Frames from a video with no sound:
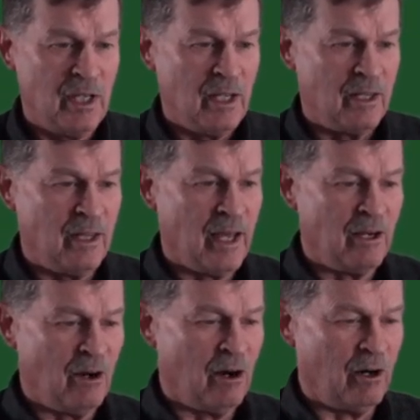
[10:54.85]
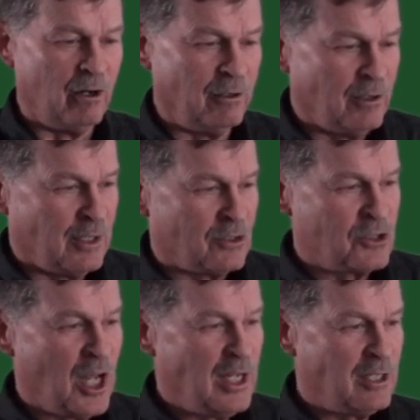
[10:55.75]
that are
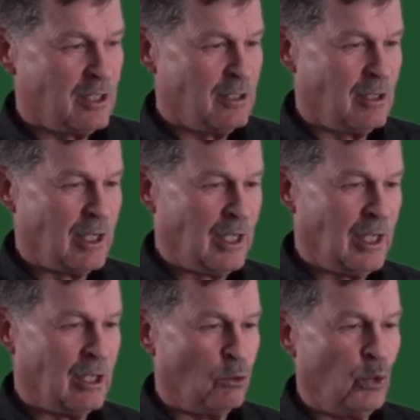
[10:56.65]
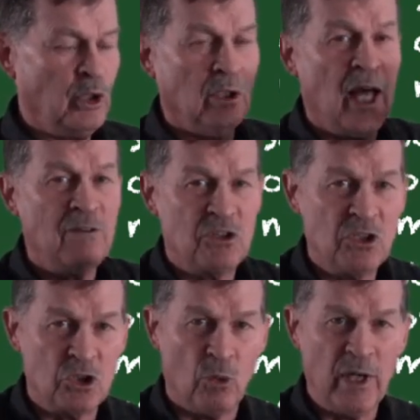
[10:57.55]
taken in real life
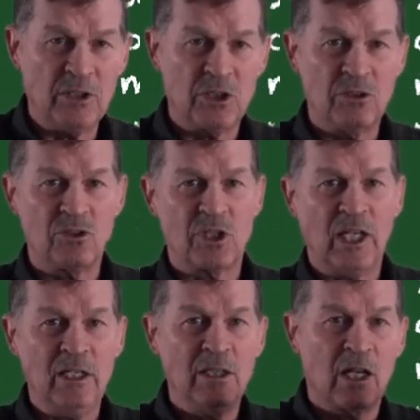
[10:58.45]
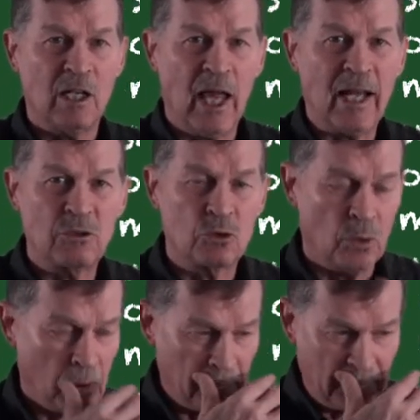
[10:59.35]
situations in the
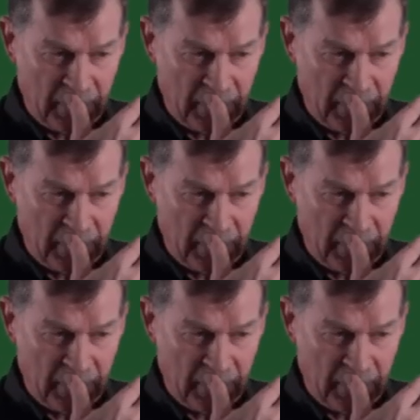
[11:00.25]
classroom